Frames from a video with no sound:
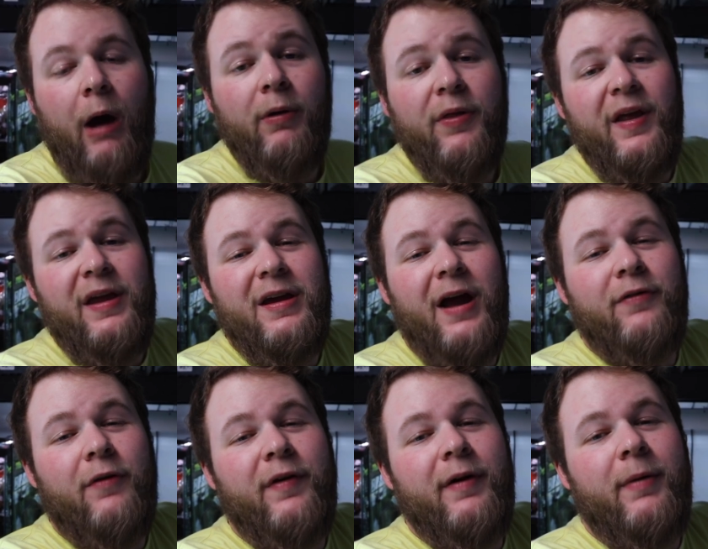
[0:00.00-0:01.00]
I wanna thank you guys
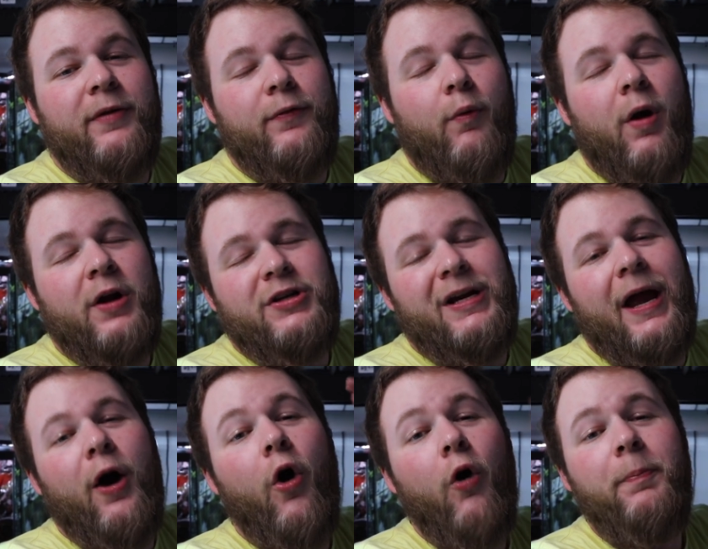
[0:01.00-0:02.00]
all very much for watching. I
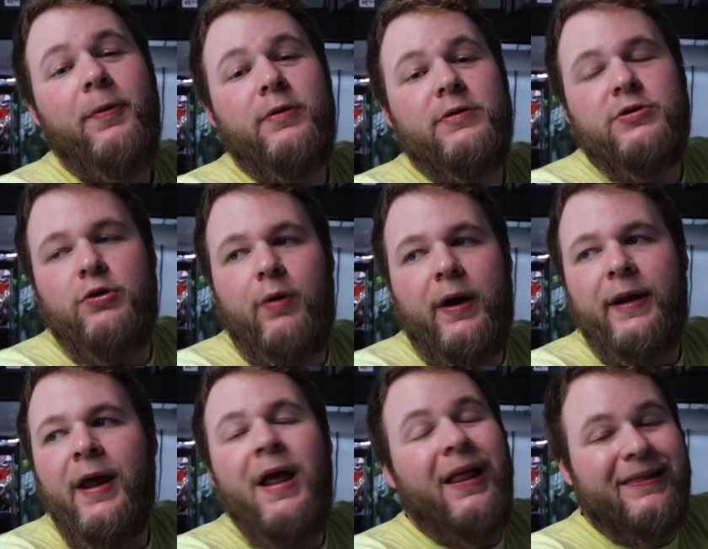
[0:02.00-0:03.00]
hope you
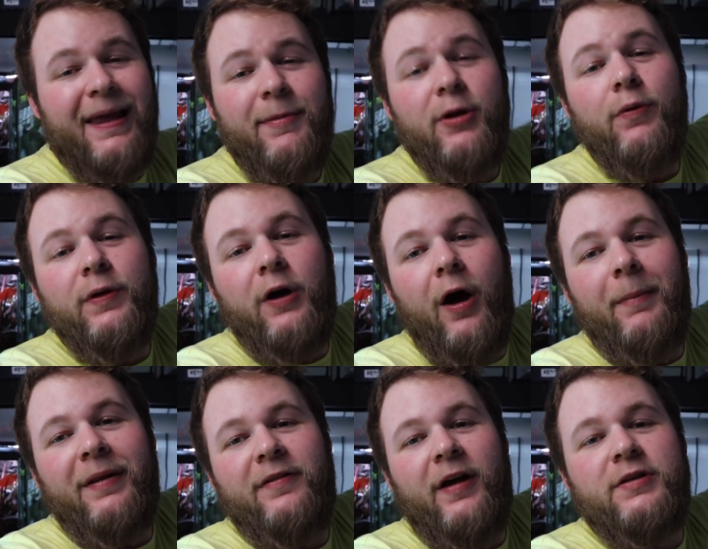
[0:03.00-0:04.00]
enjoyed. Let me know in the
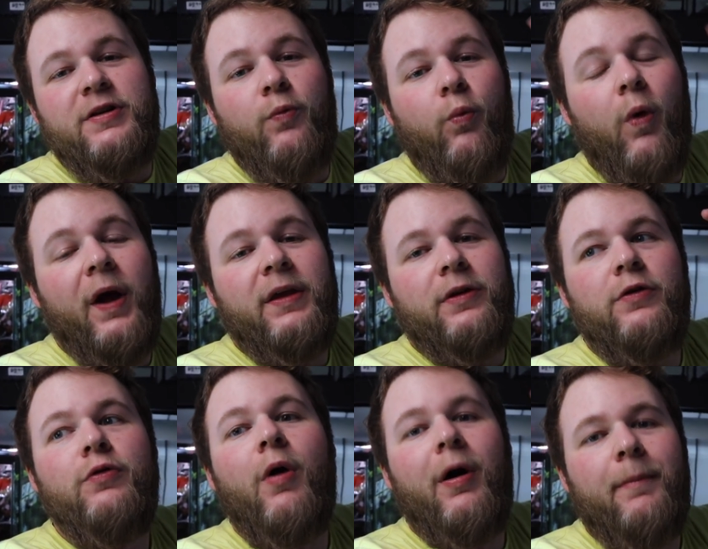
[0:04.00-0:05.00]
comment section what
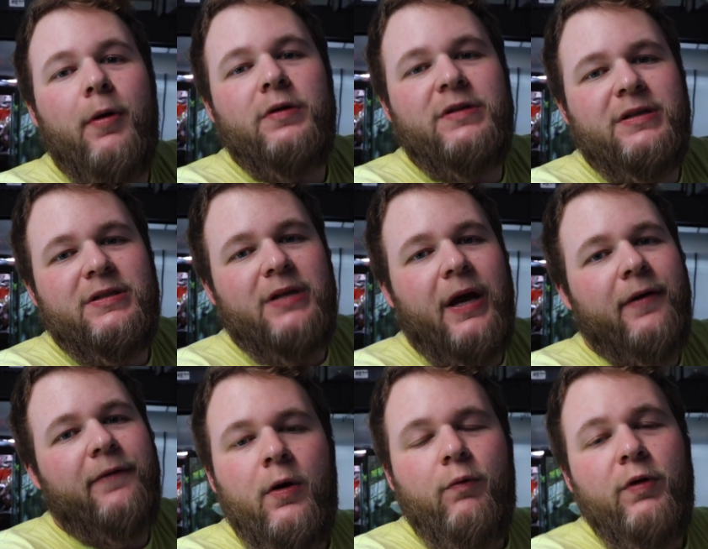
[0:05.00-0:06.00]
you are most
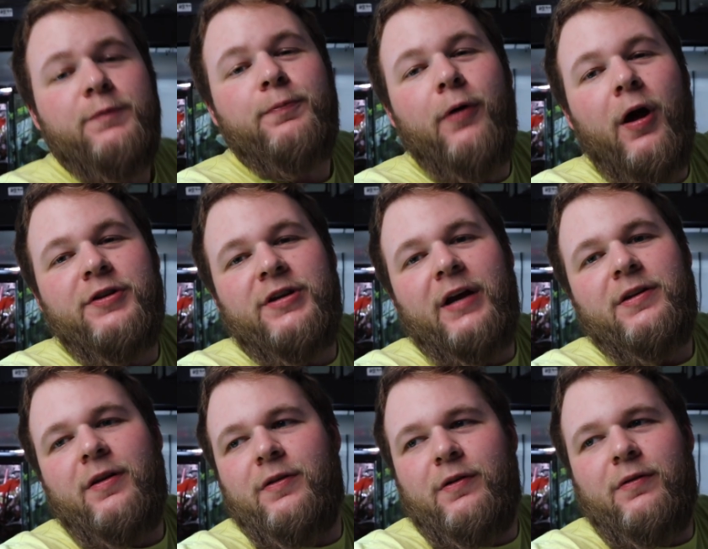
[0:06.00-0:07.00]
excited for. Which project
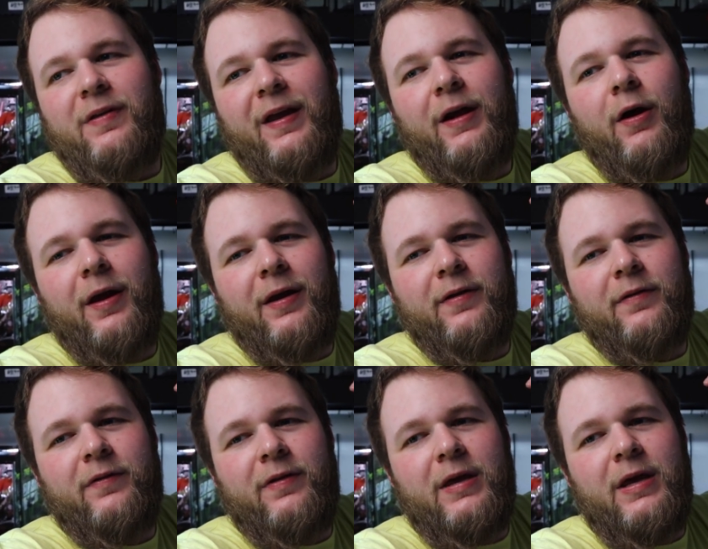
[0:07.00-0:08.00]
do you think
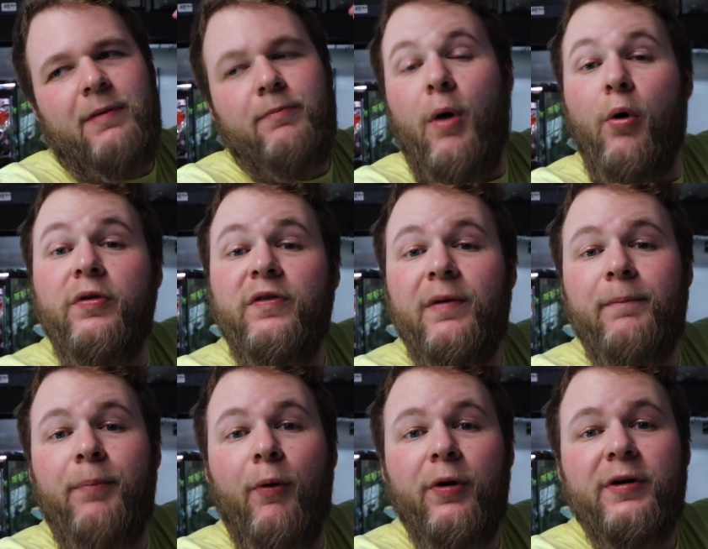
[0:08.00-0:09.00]
is the most
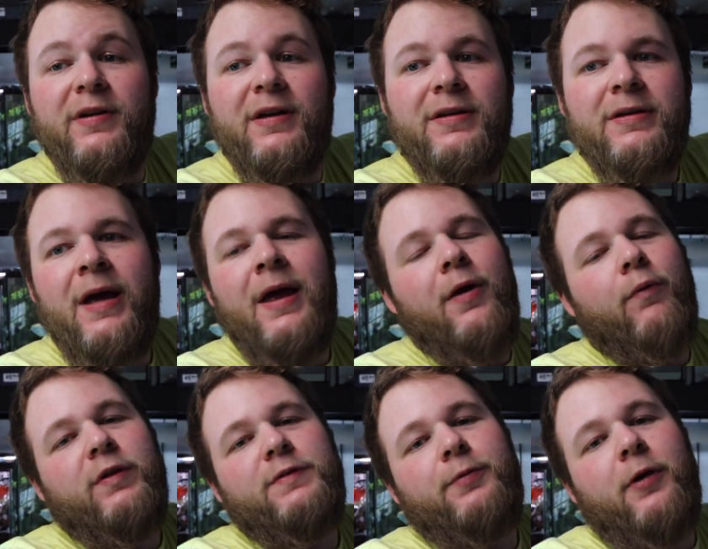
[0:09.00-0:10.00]
important?
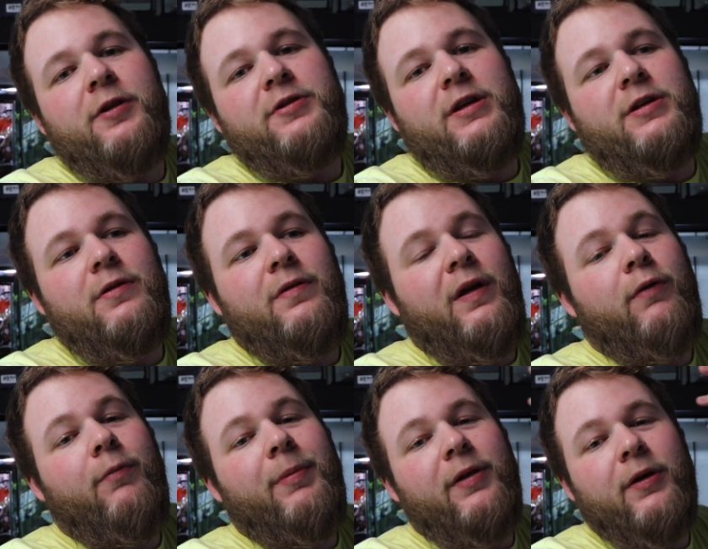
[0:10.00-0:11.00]
Which project do you think
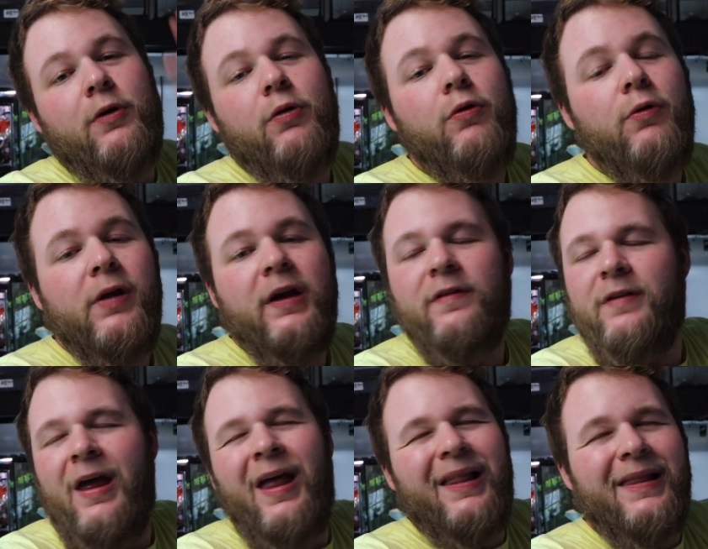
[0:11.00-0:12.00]
will be the coolest?
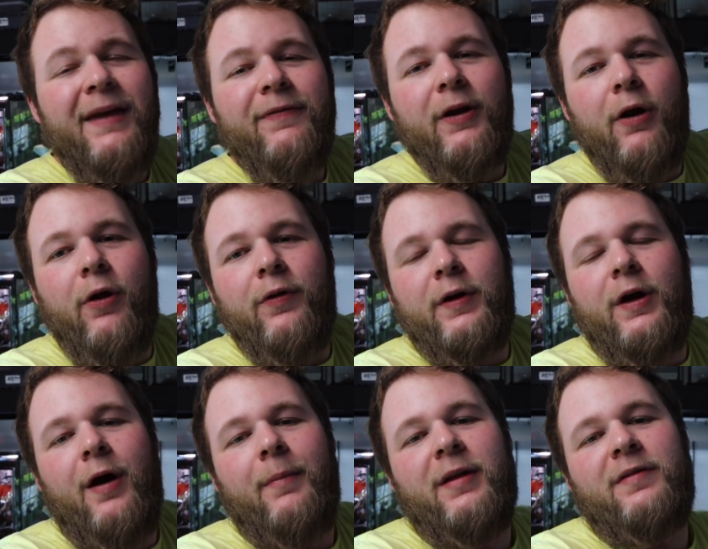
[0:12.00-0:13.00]
Leave that all in the
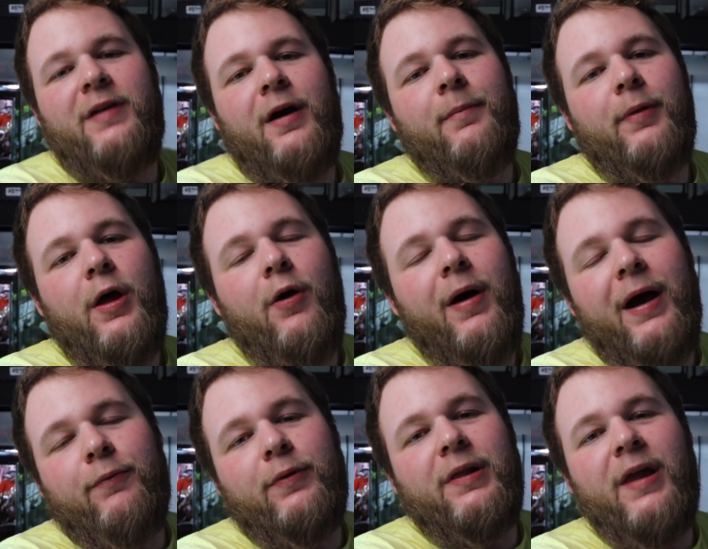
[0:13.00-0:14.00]
comments down below. I
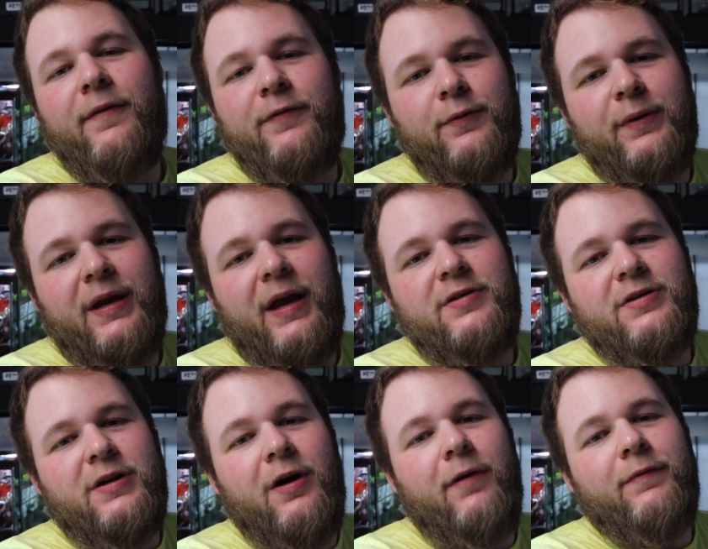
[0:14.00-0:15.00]
would love to engage
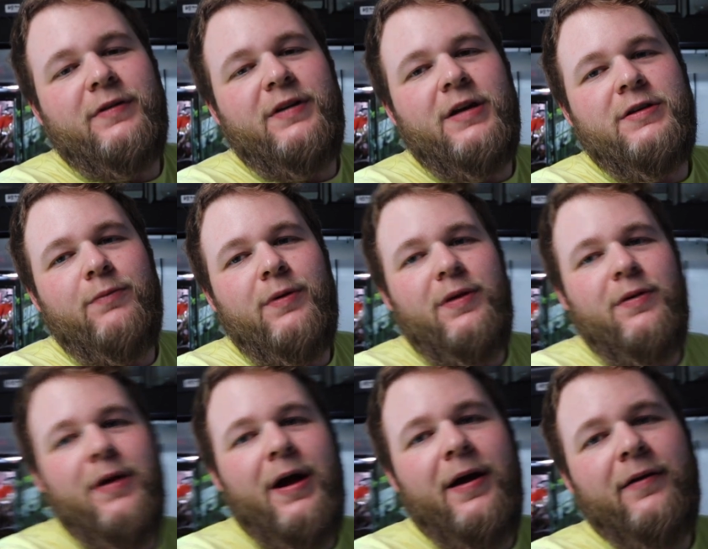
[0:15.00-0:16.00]
in a conversation with you
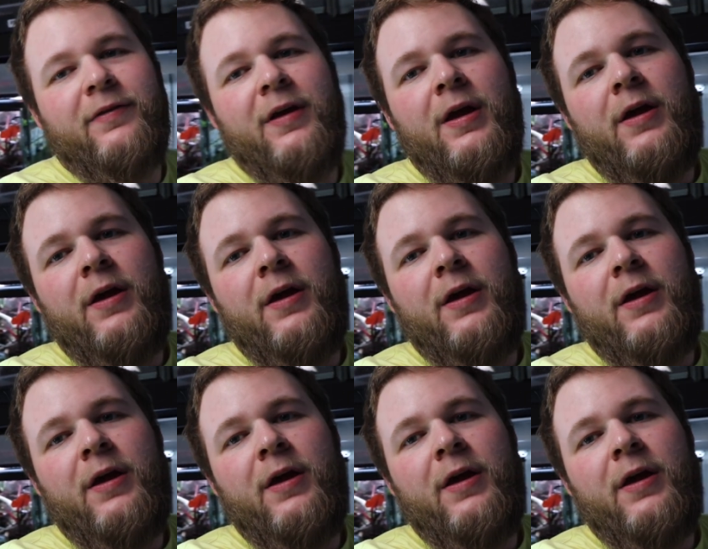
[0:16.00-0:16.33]
guys.